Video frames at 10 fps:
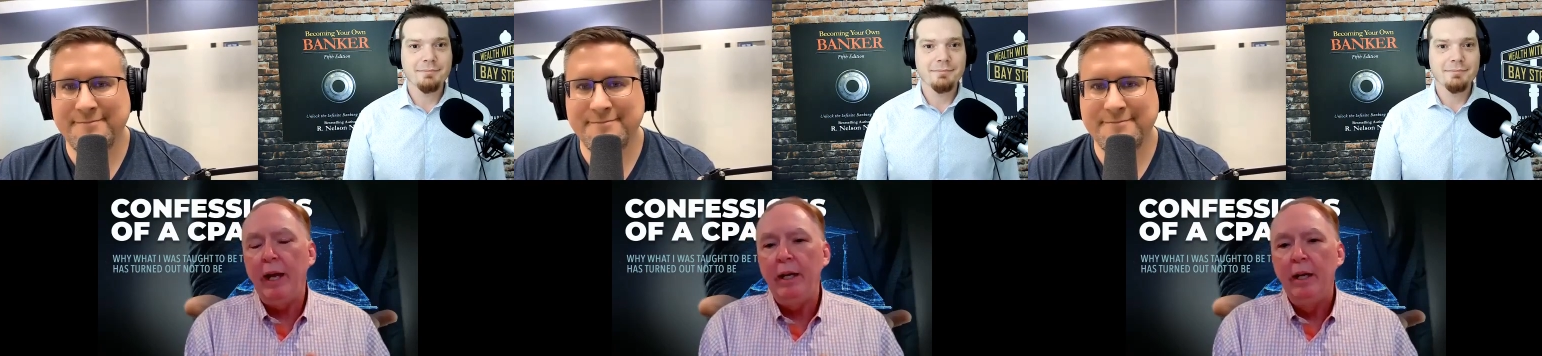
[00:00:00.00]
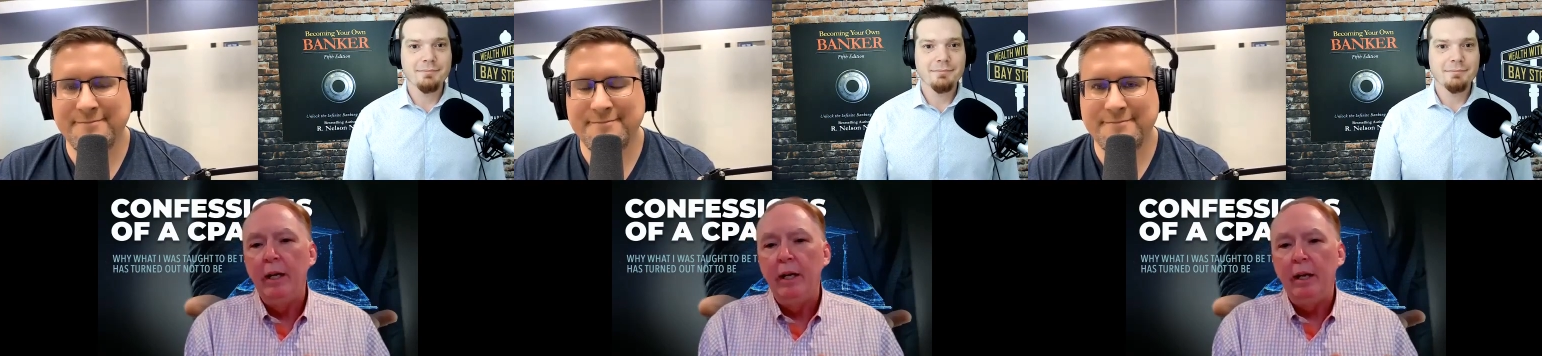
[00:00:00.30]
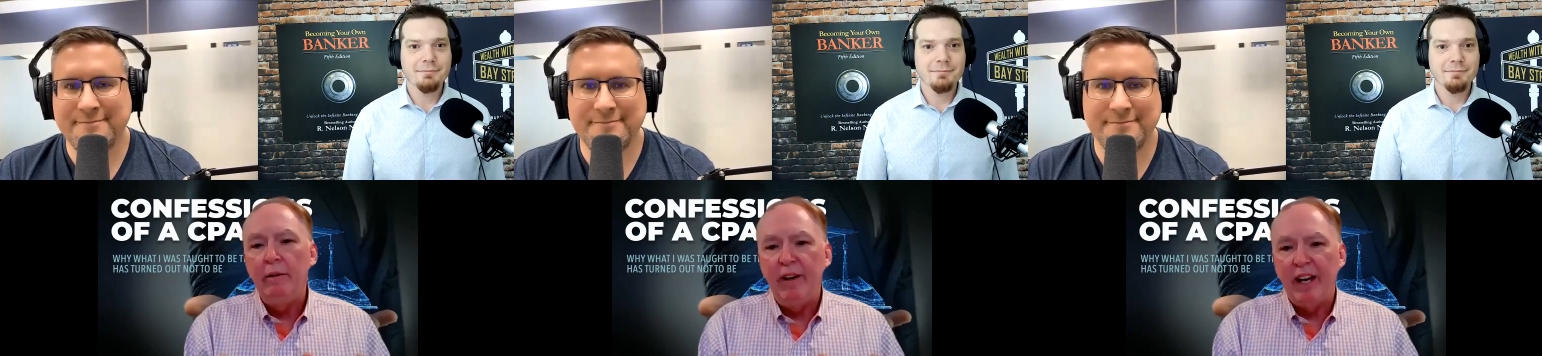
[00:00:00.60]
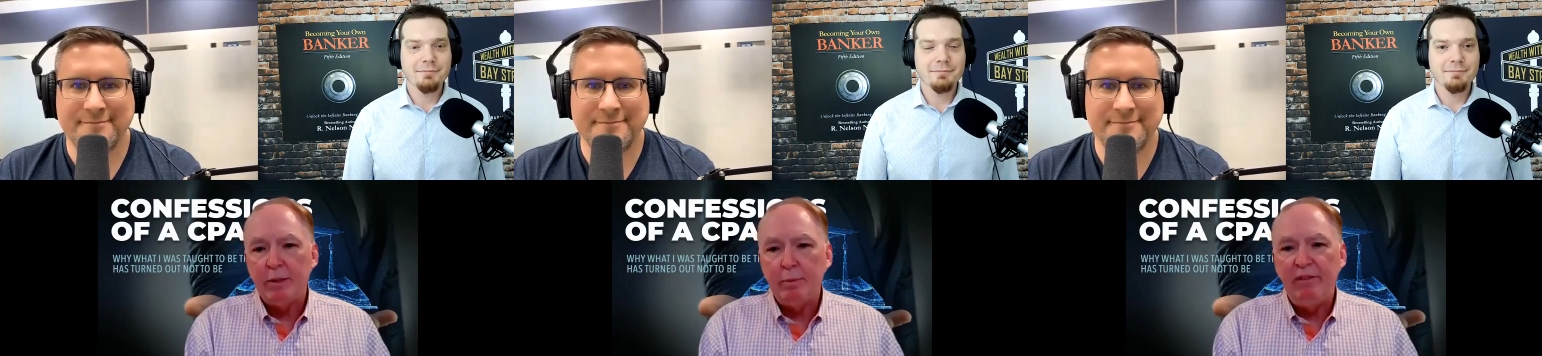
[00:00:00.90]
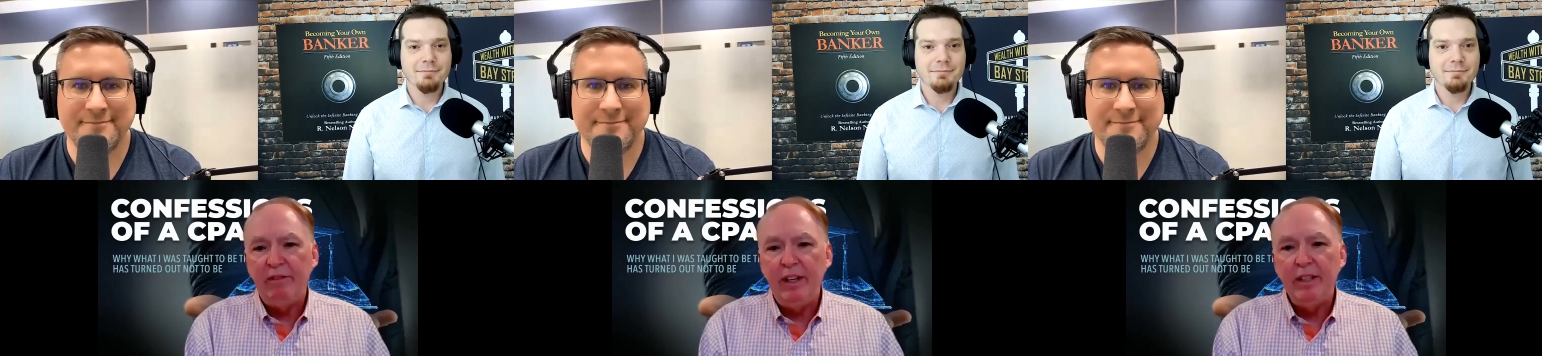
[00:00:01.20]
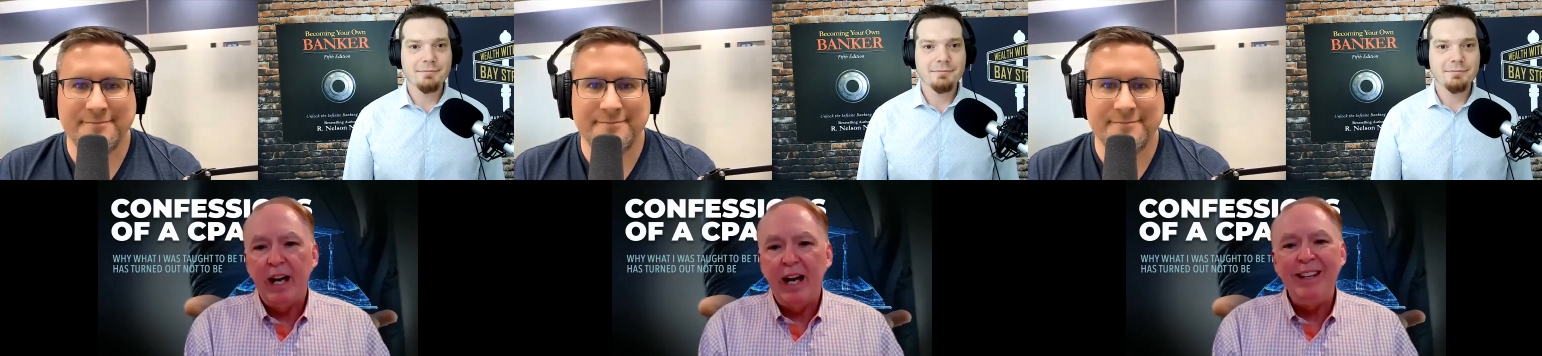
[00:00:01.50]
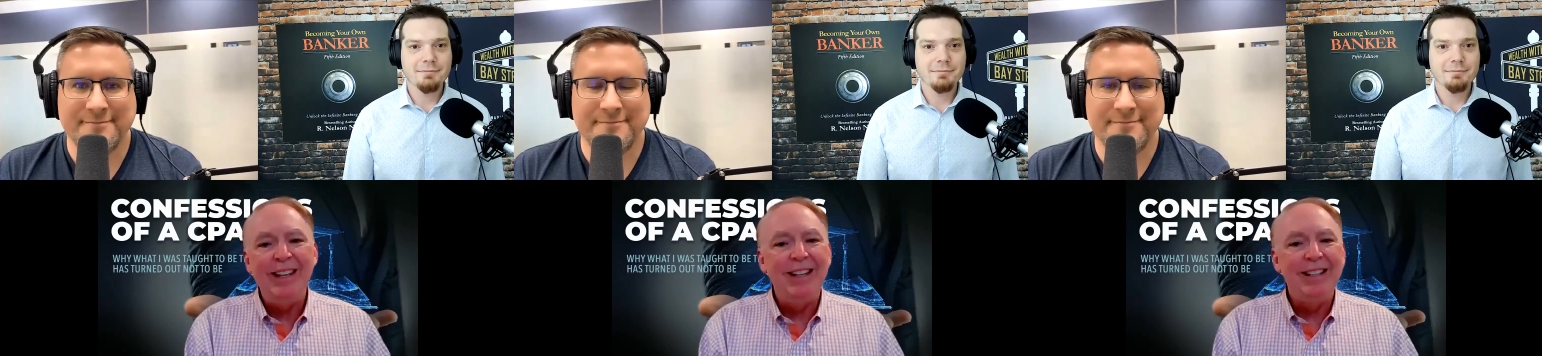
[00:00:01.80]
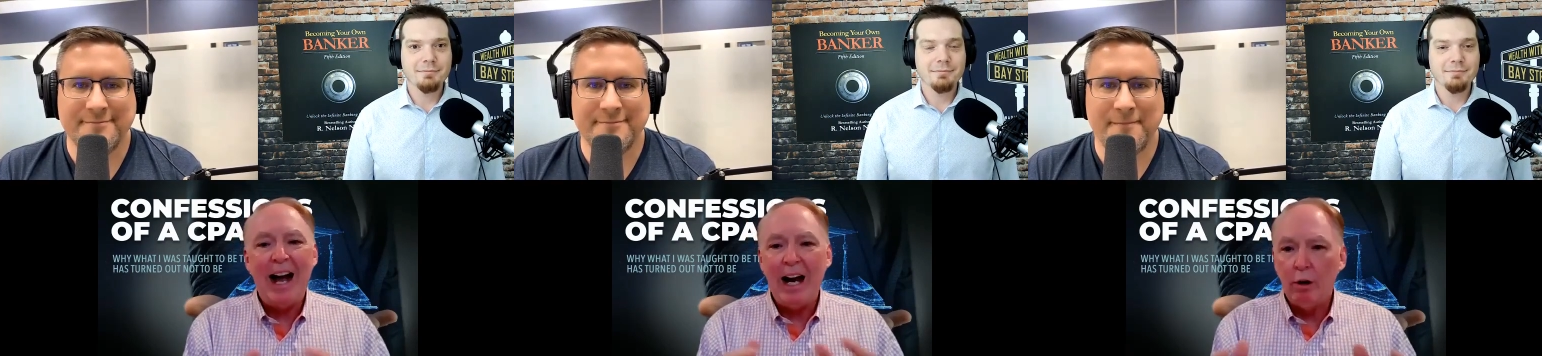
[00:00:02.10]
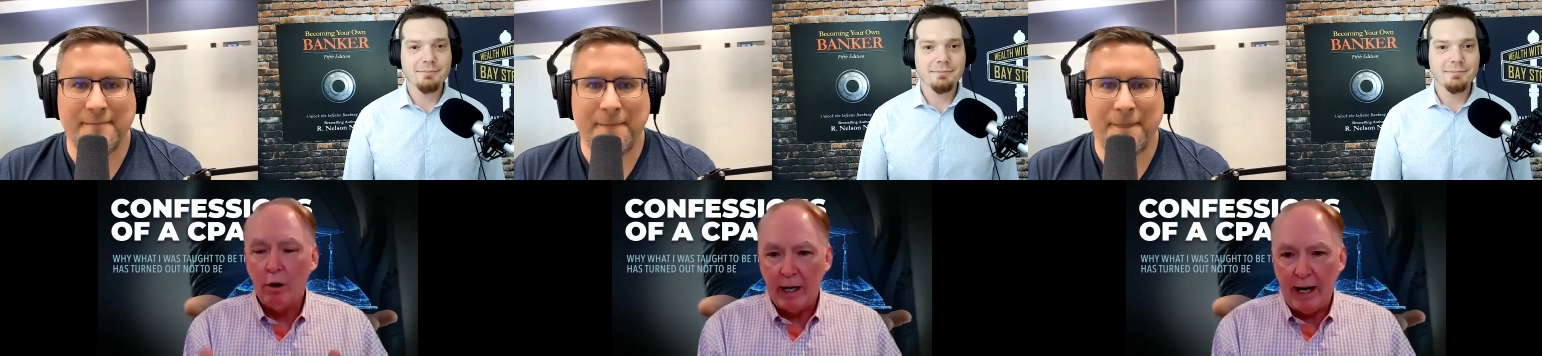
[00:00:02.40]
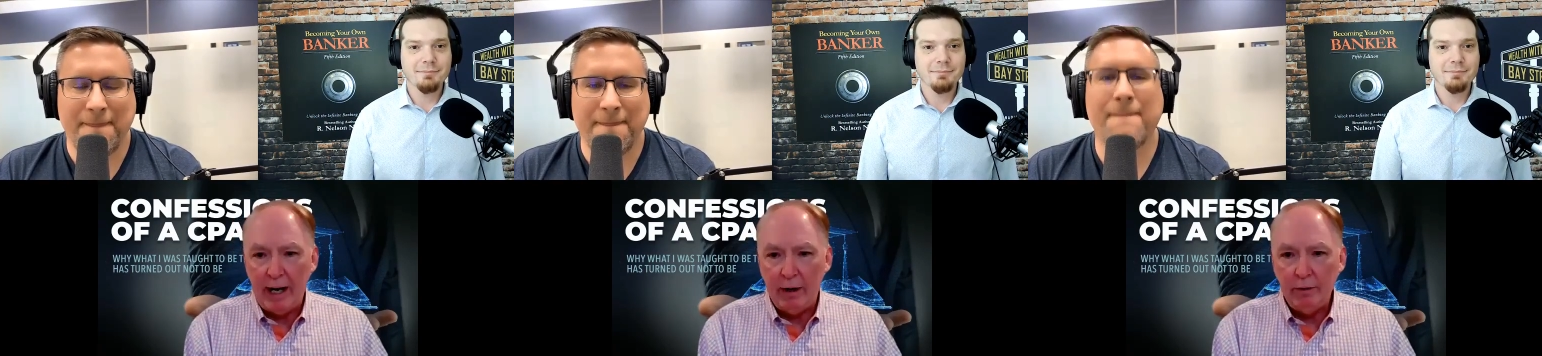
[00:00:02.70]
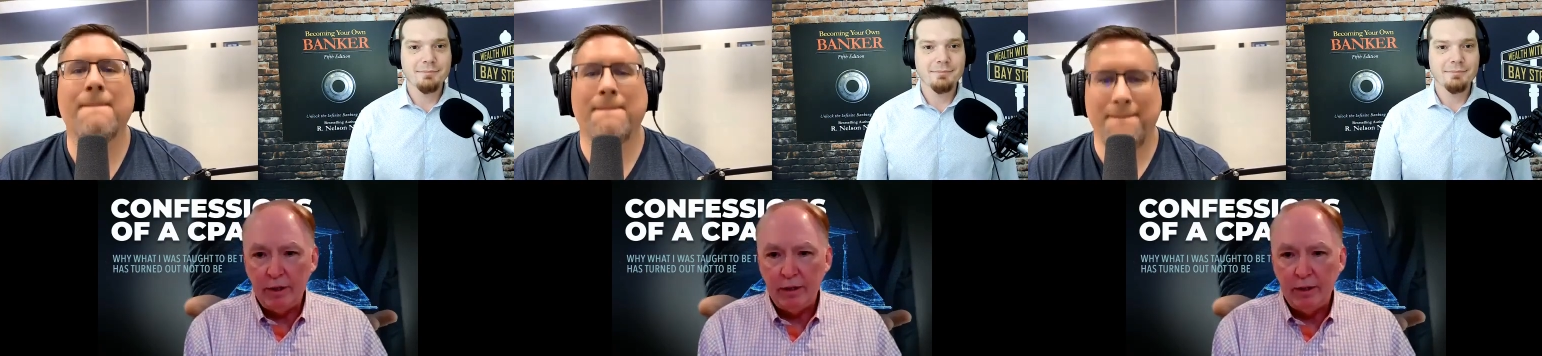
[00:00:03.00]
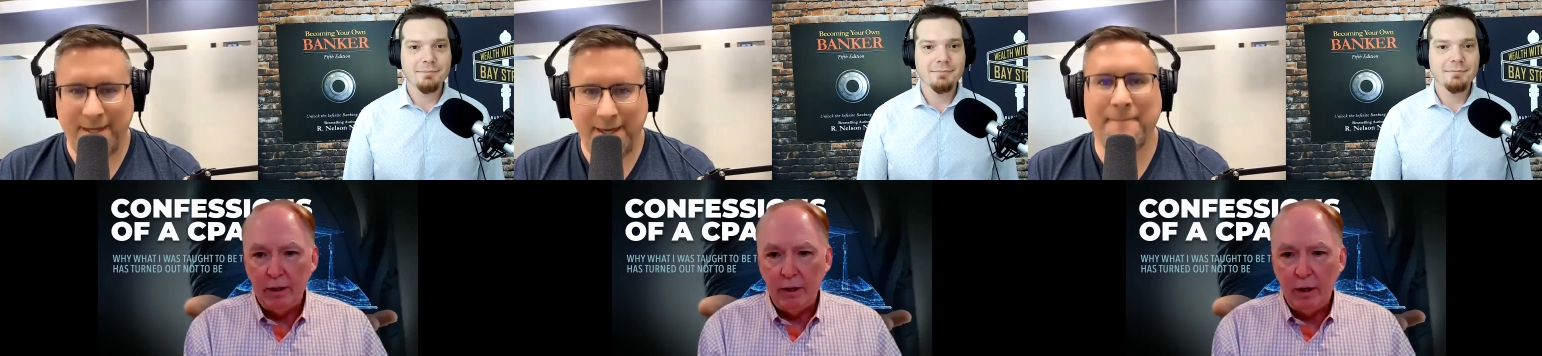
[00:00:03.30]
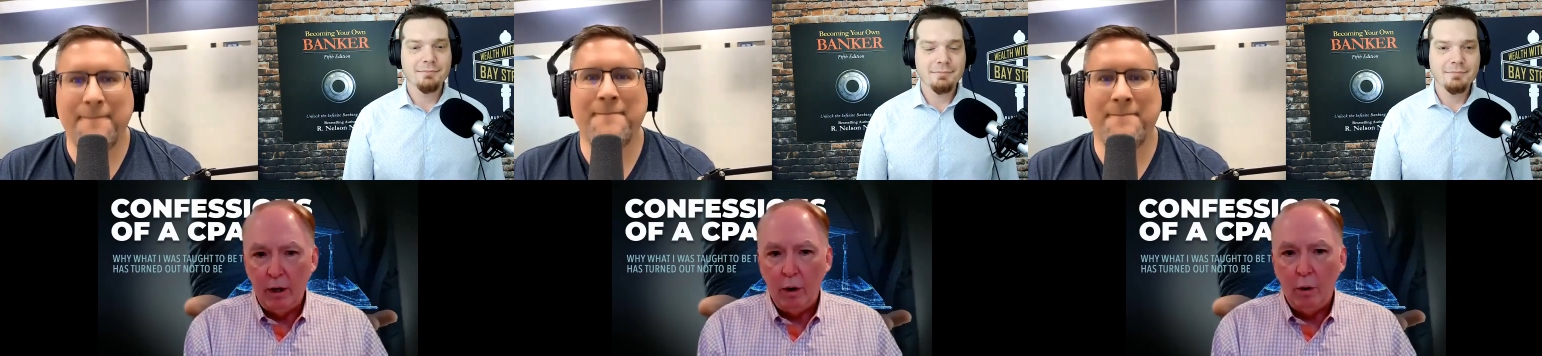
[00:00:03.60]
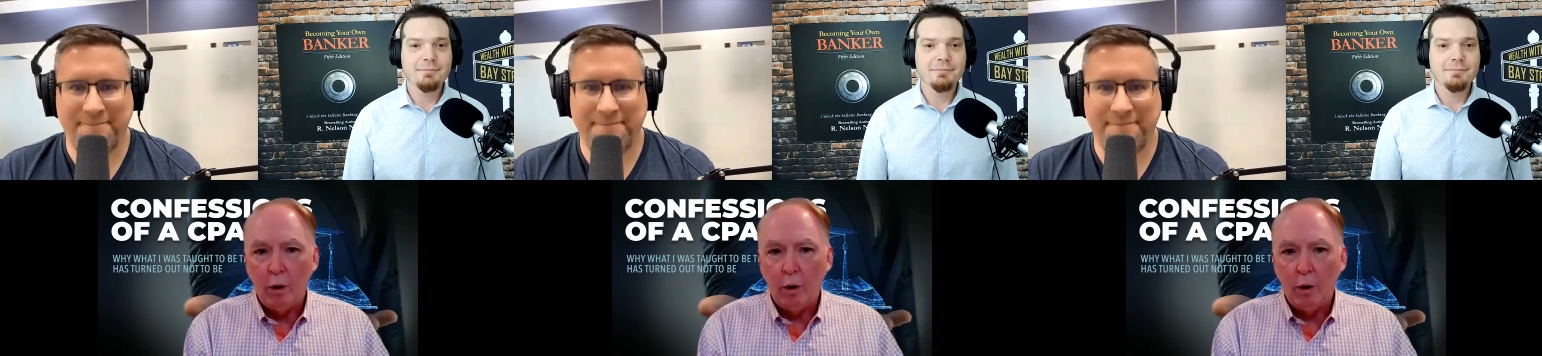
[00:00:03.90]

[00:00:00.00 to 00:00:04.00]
Speaker 1: pay investment fees on the entire account? Yep.